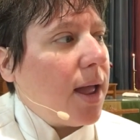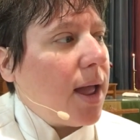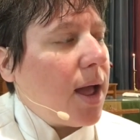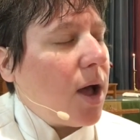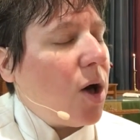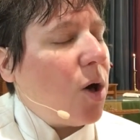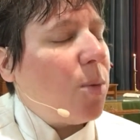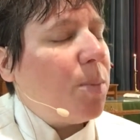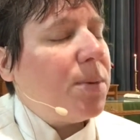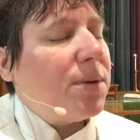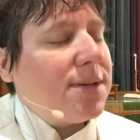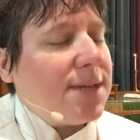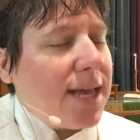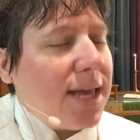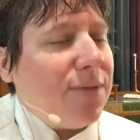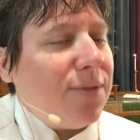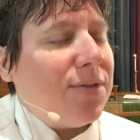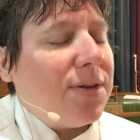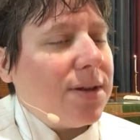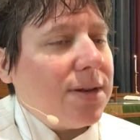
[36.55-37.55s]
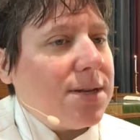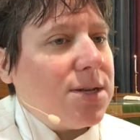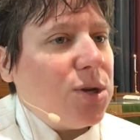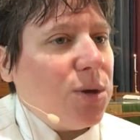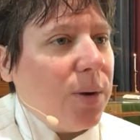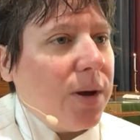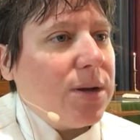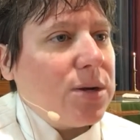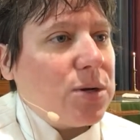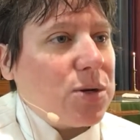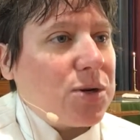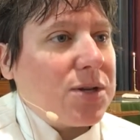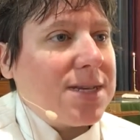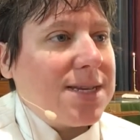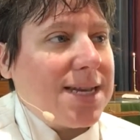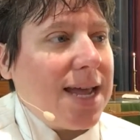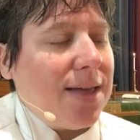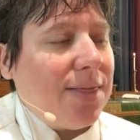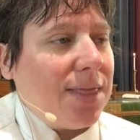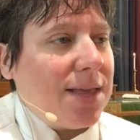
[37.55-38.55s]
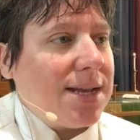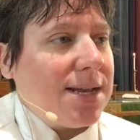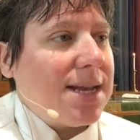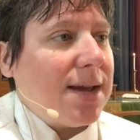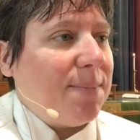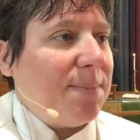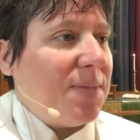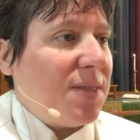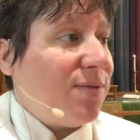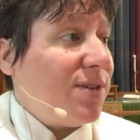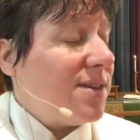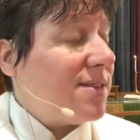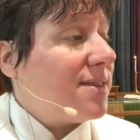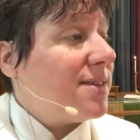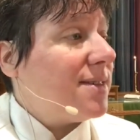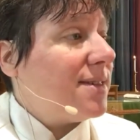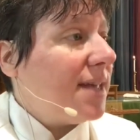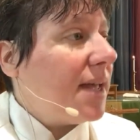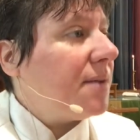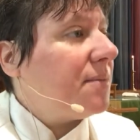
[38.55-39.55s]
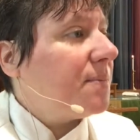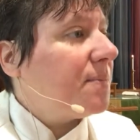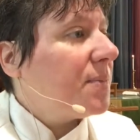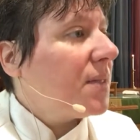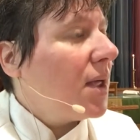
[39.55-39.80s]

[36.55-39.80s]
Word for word: help David to understand the depth of his sin.